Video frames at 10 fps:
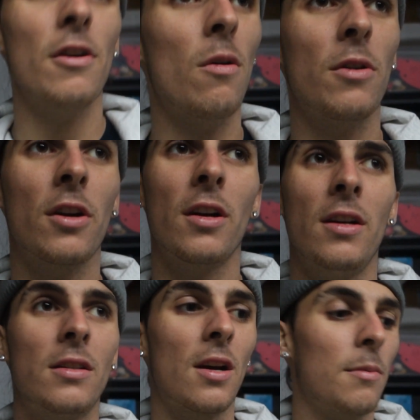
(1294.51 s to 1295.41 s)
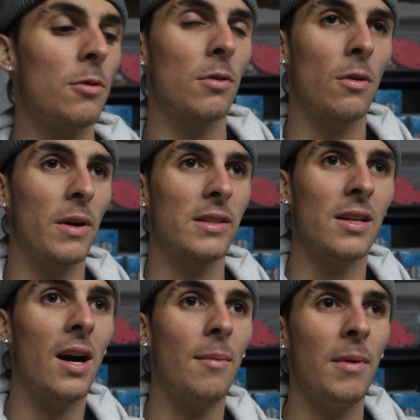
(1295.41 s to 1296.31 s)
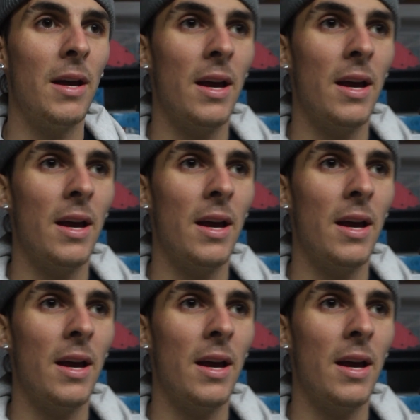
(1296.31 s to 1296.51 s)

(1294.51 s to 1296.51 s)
know when you're going to need to come to a quick stop.